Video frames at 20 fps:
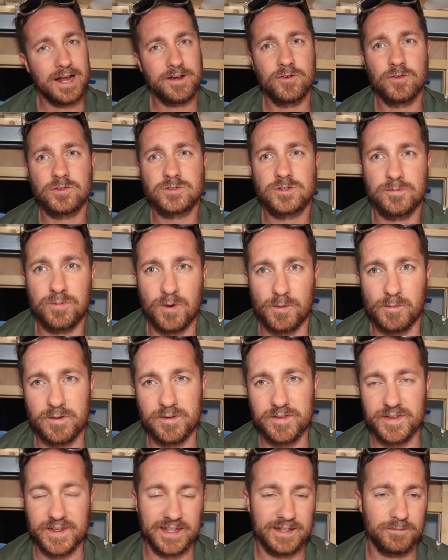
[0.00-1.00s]
And you're also probably
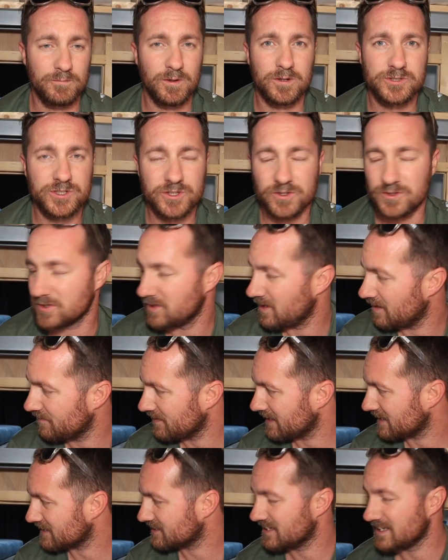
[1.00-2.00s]
thinking, well, Sean, you
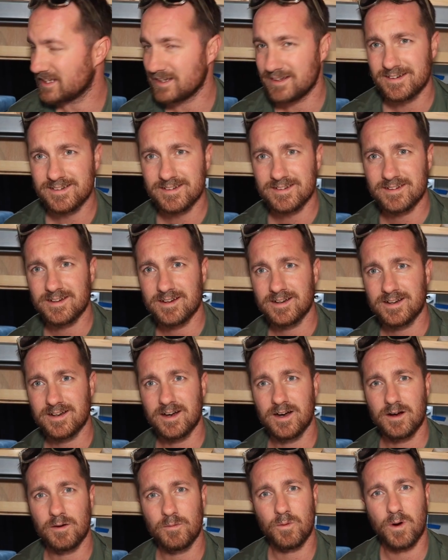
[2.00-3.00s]
haven't actually
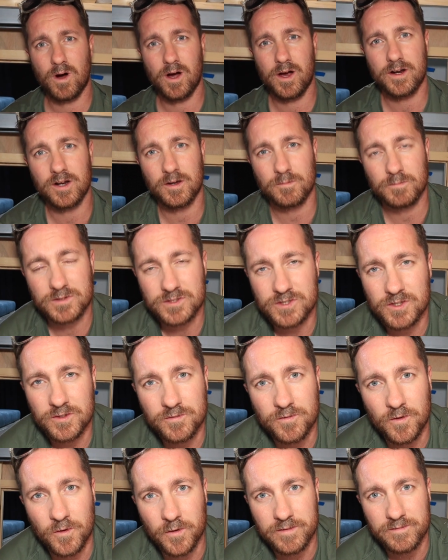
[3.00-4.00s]
wired up the
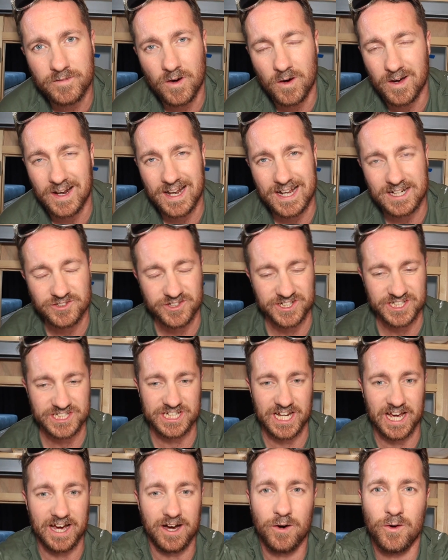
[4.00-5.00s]
240 volt electrics
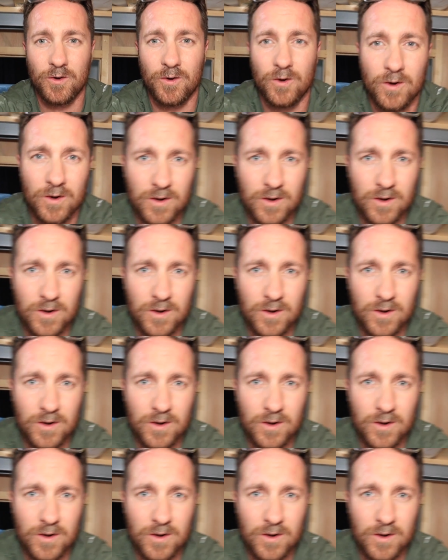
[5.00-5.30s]
yet, or